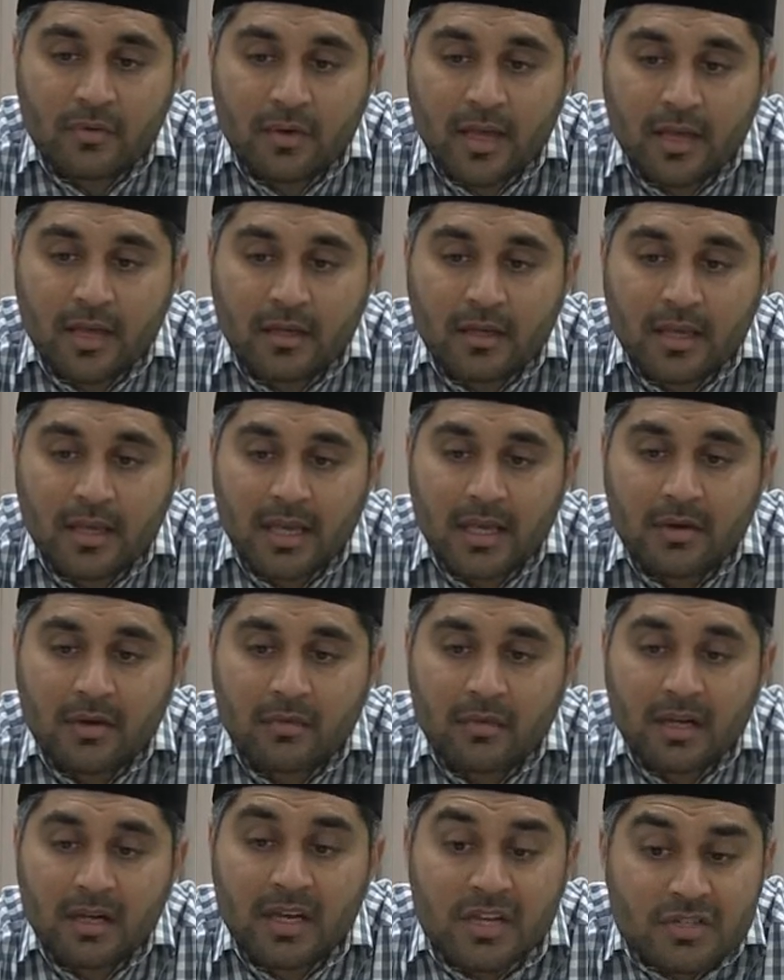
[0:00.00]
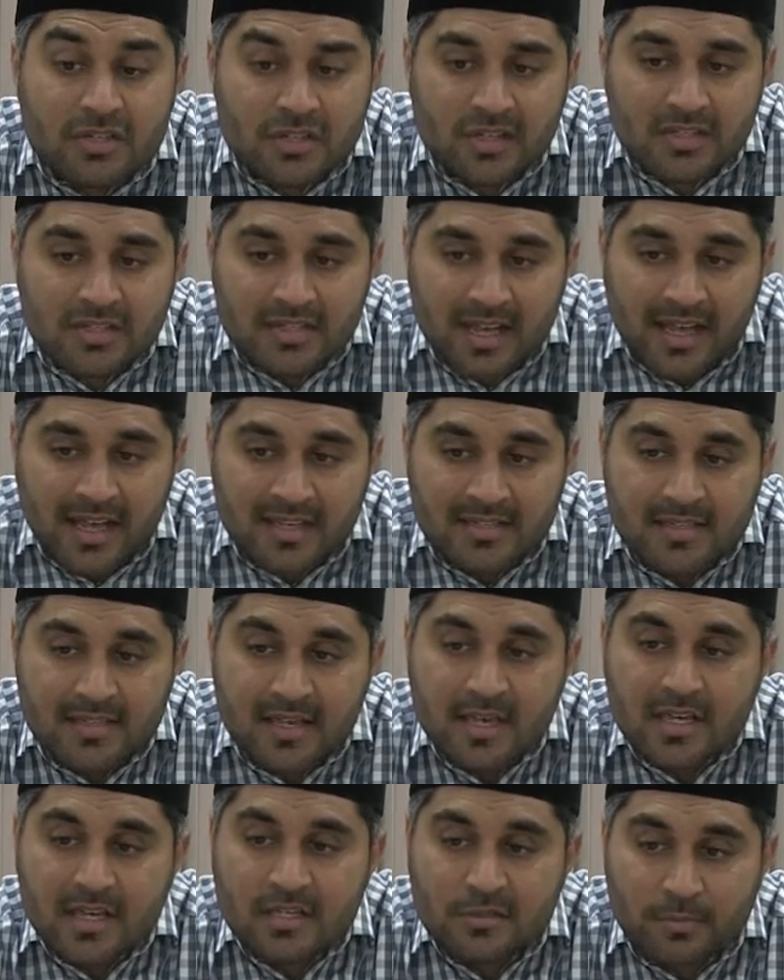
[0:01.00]
irreligiousness
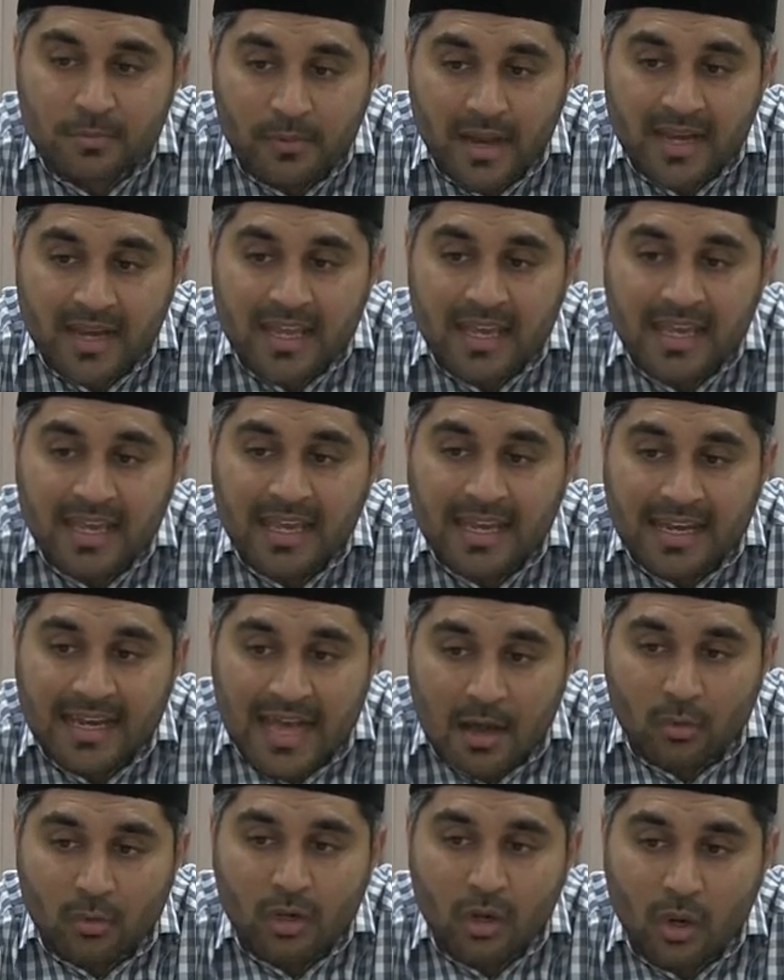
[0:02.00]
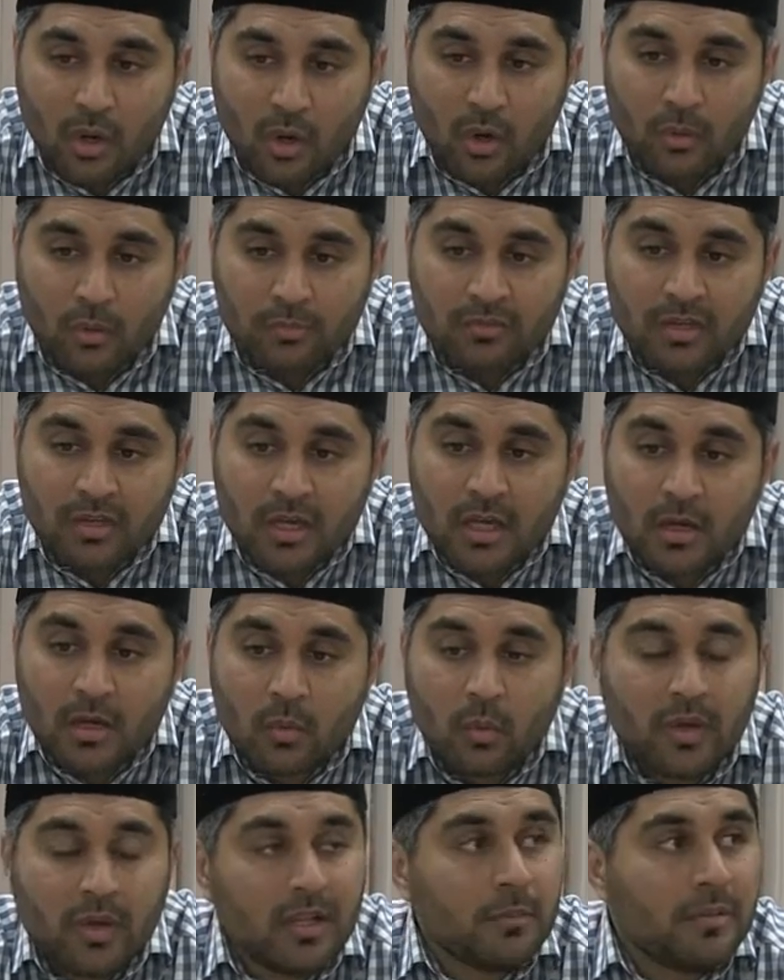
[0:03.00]
spreading in our homes
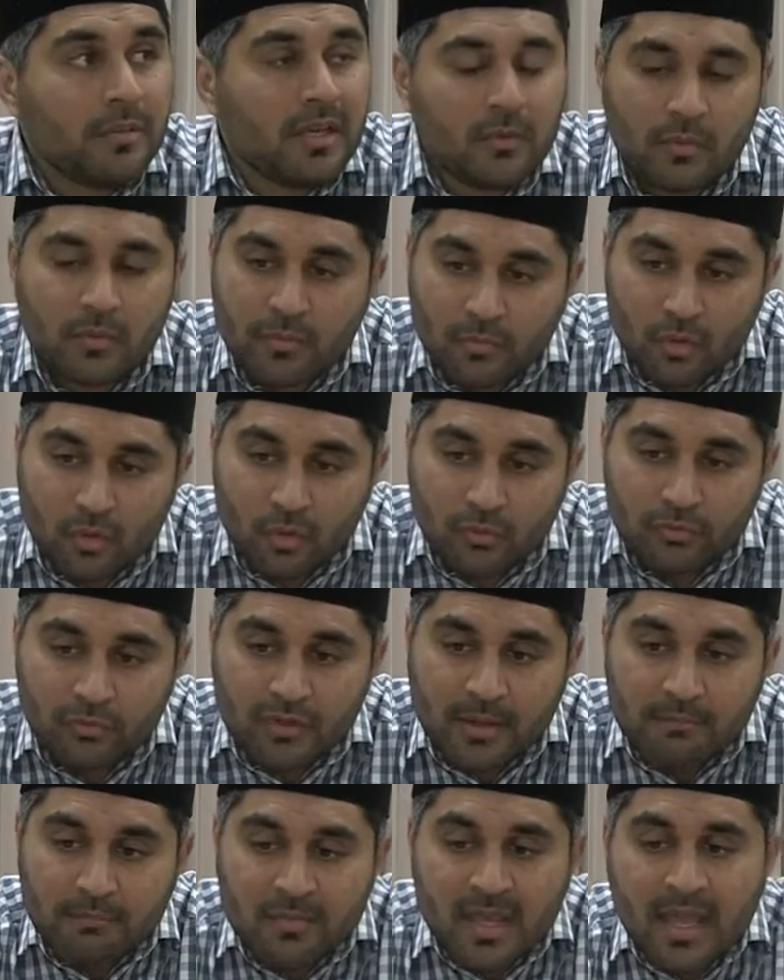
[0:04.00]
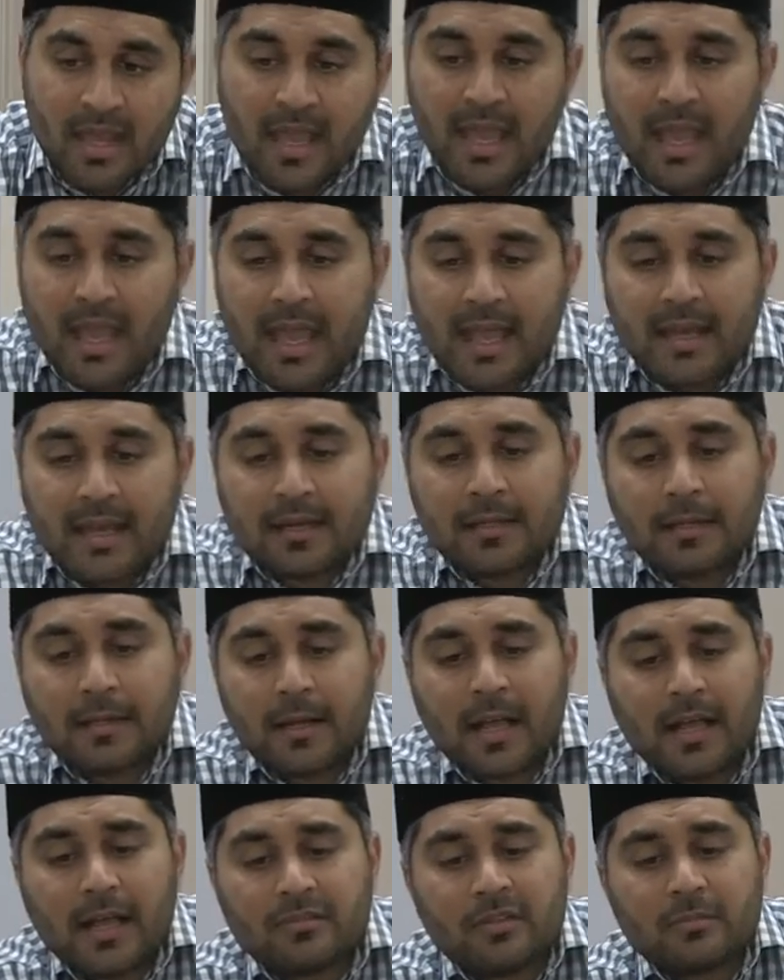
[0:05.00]
will be removed. And
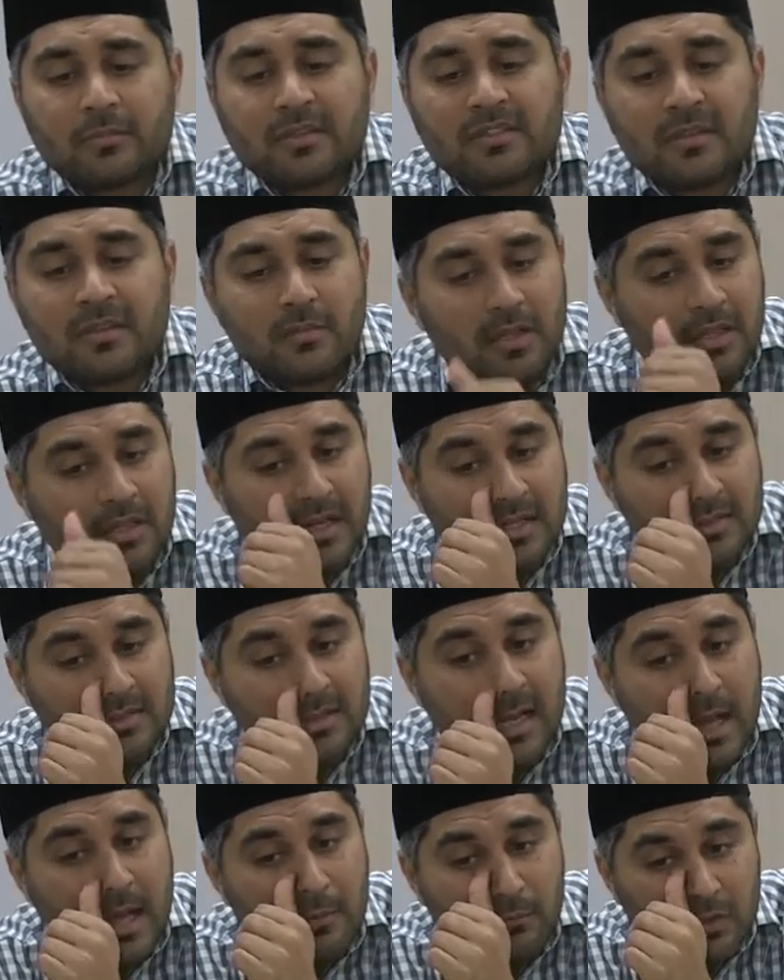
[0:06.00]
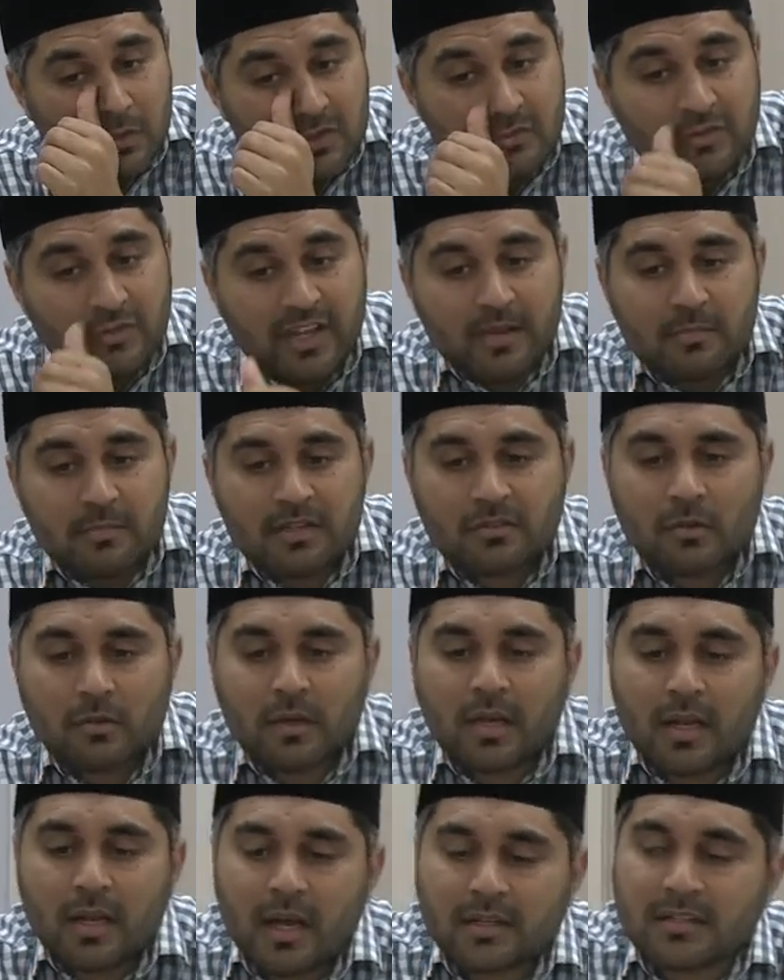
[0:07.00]
Hazrat Masih Maud was very much
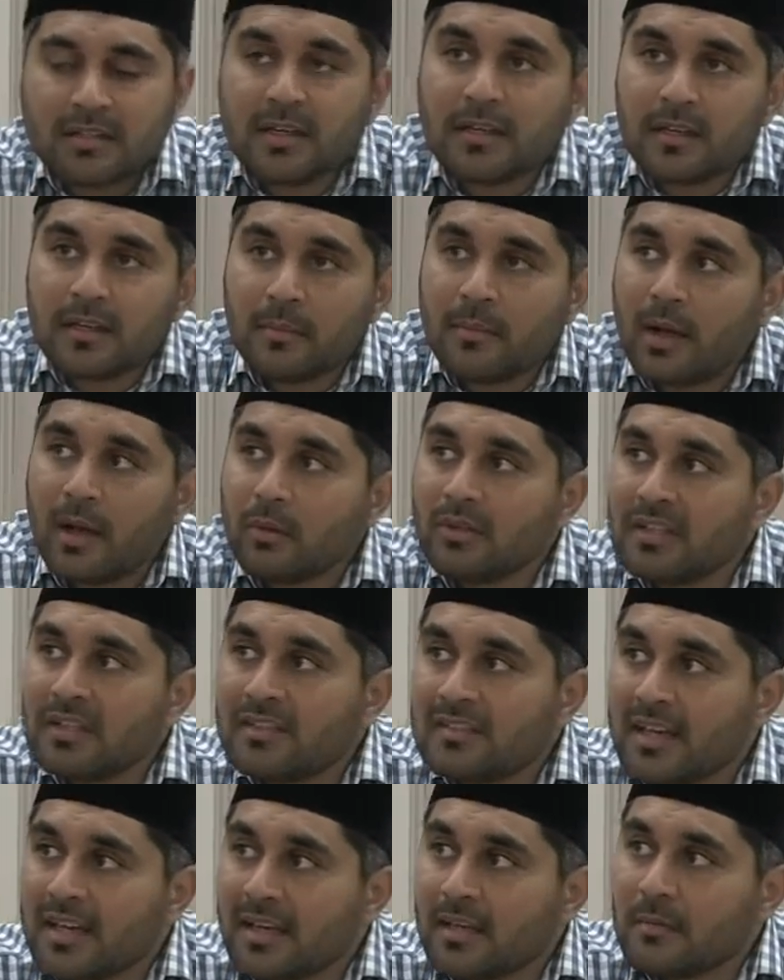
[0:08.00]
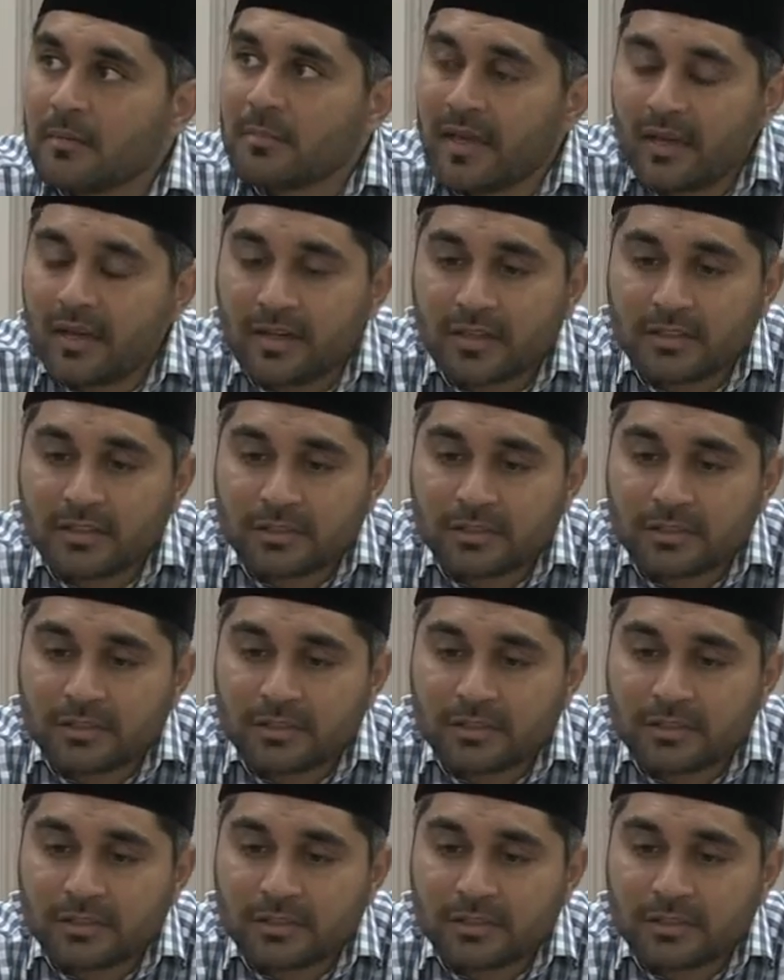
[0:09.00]
reluctant about this second marriage